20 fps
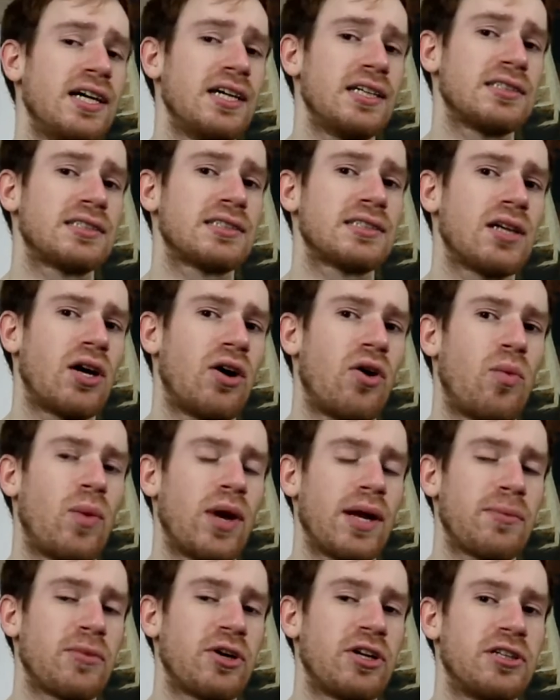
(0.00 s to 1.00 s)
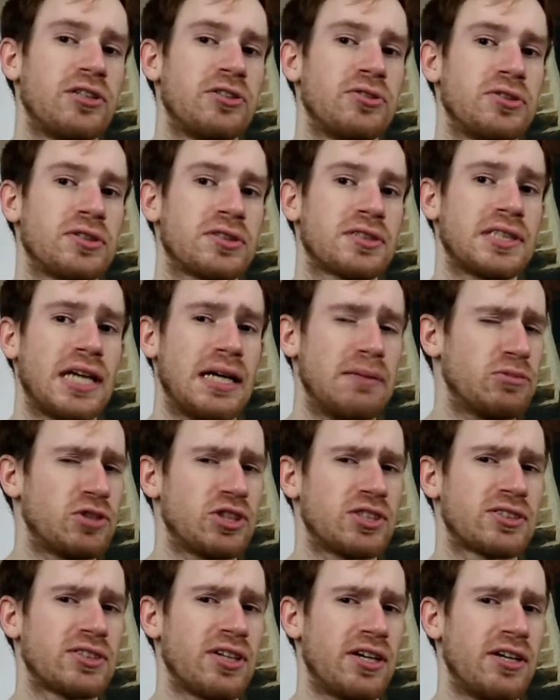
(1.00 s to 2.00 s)
So what I'm gonna do is I'm
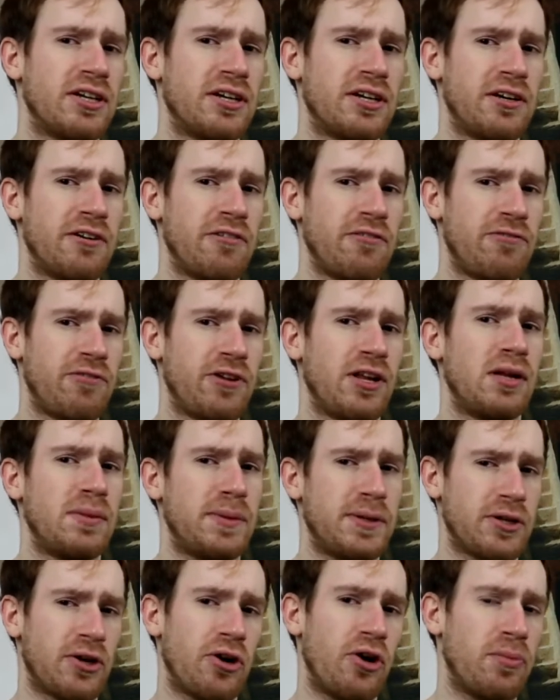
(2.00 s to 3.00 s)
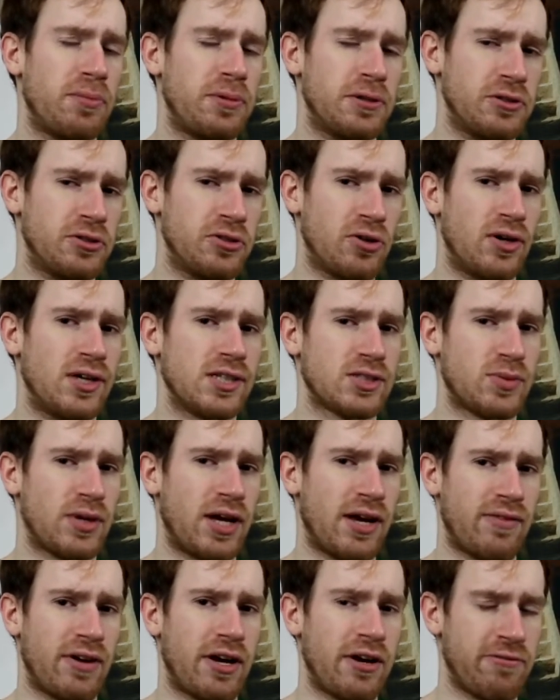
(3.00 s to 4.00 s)
just gonna film and open doors
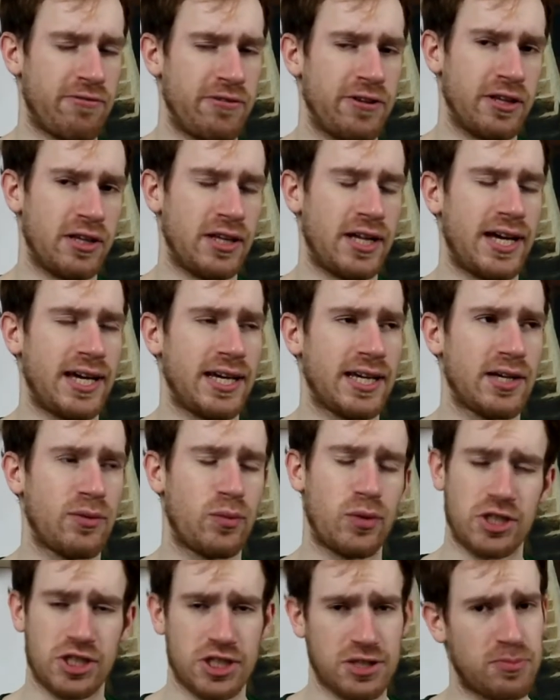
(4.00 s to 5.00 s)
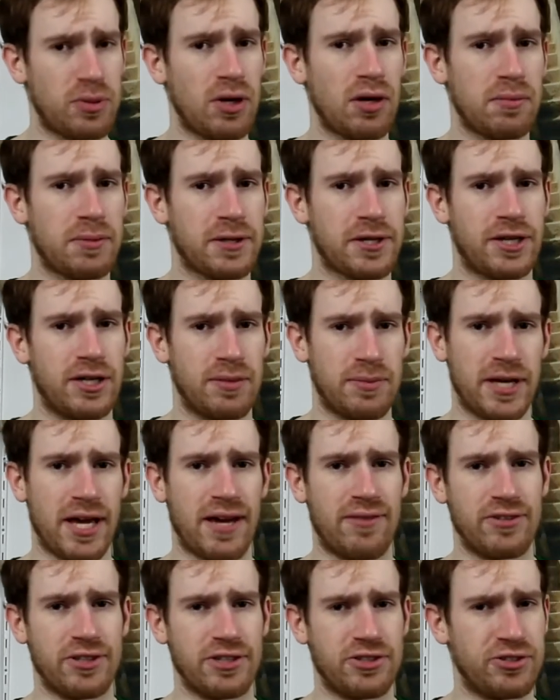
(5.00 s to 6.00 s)
whenever I feel like, which is probably gonna be
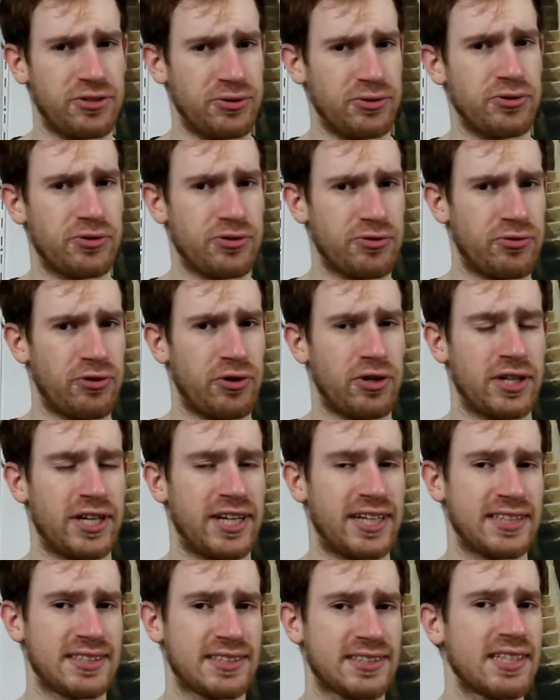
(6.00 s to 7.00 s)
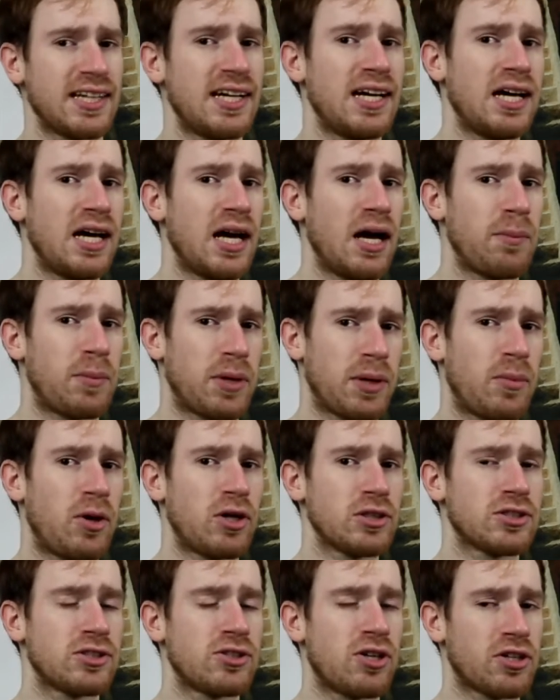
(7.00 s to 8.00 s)
every 2 to 4 days. But I'm
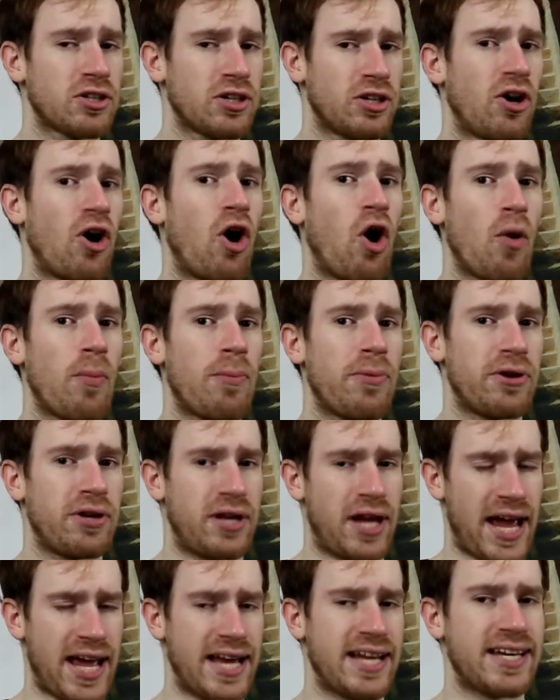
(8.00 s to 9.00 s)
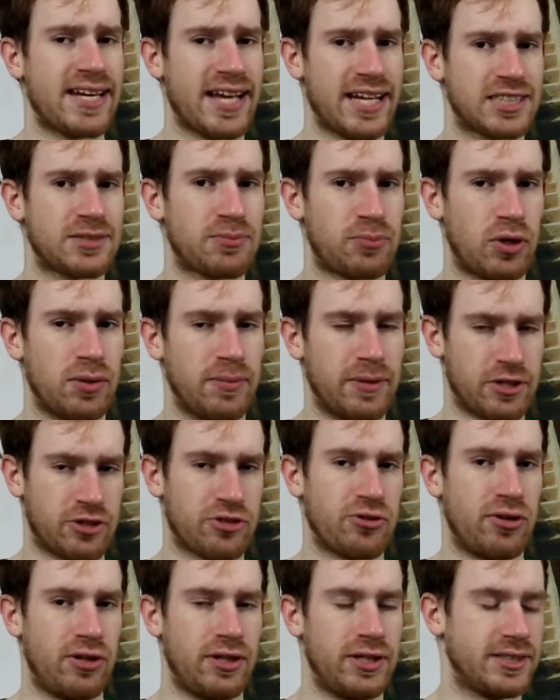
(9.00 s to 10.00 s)
also not gonna open any days
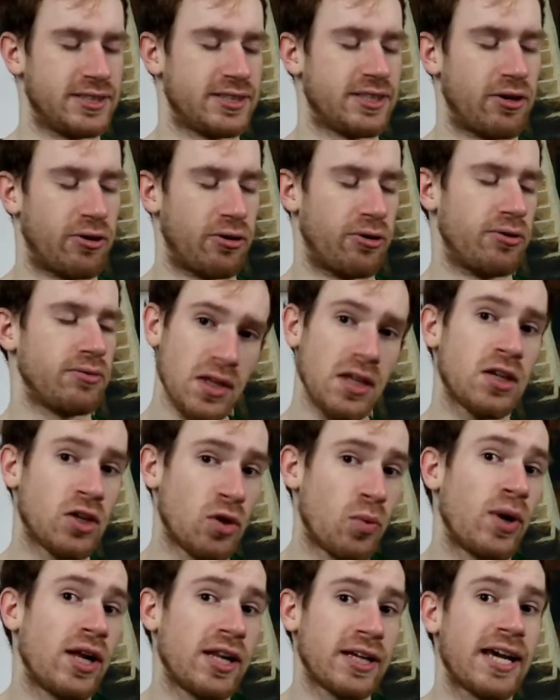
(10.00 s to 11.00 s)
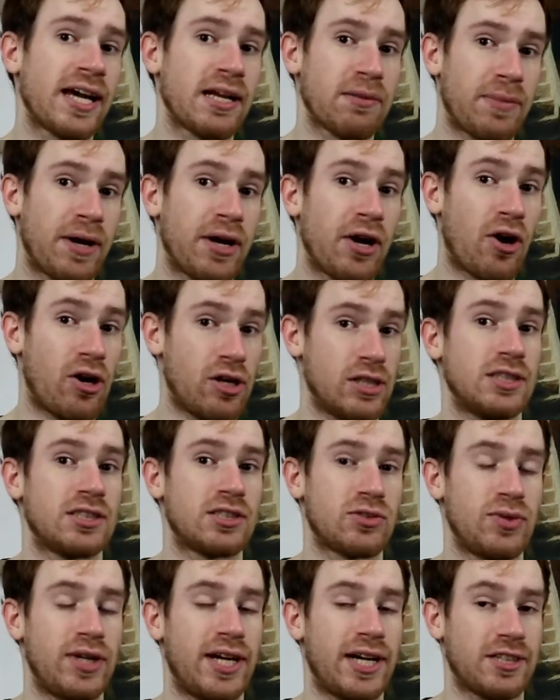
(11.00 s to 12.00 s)
prematurely, so you will get my
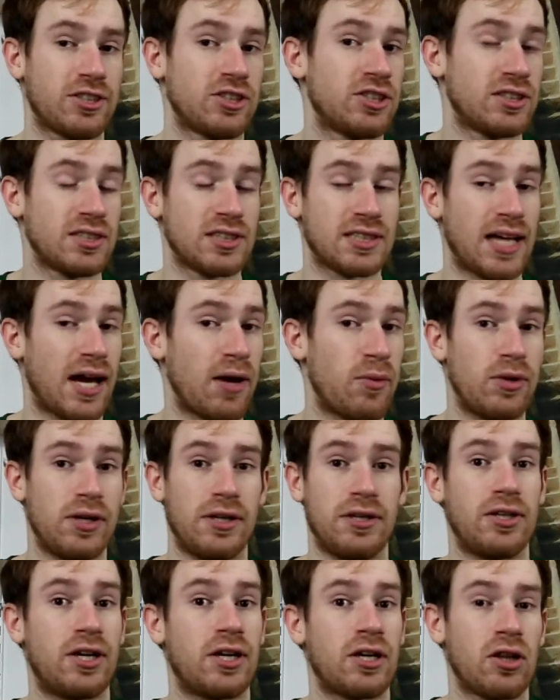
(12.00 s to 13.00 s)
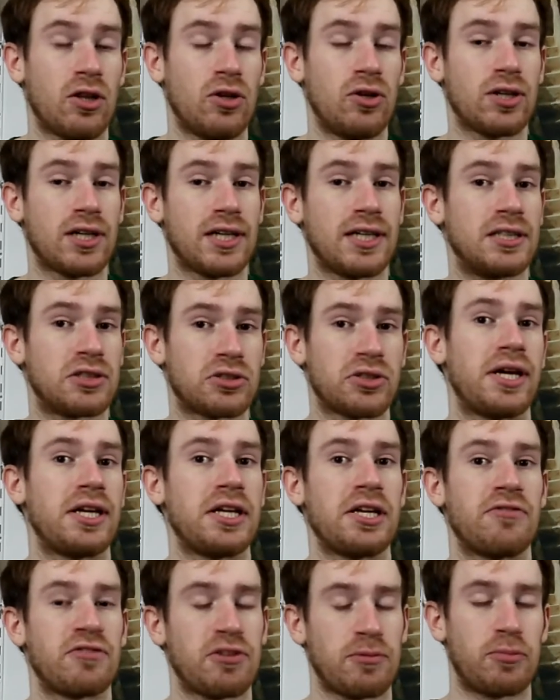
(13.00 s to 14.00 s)
honest reactions. I will not look into any
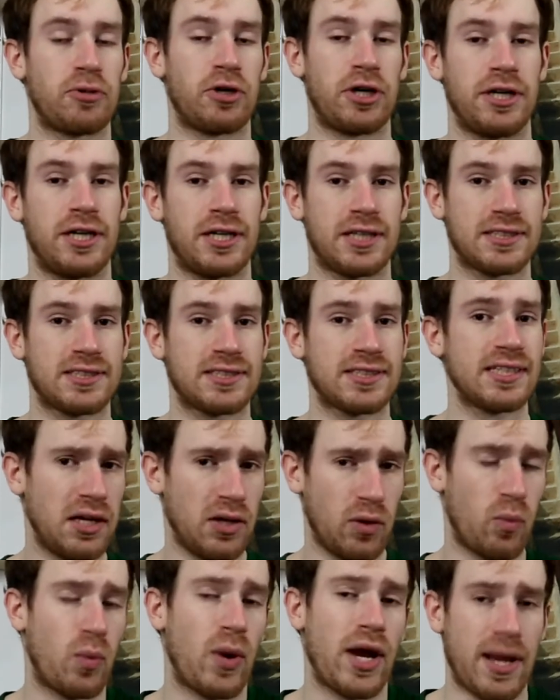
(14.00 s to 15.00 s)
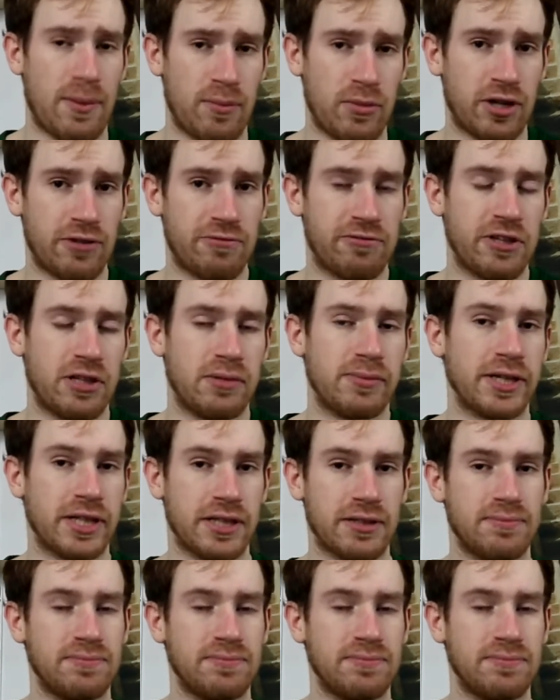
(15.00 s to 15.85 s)
of the products when I'm not filming.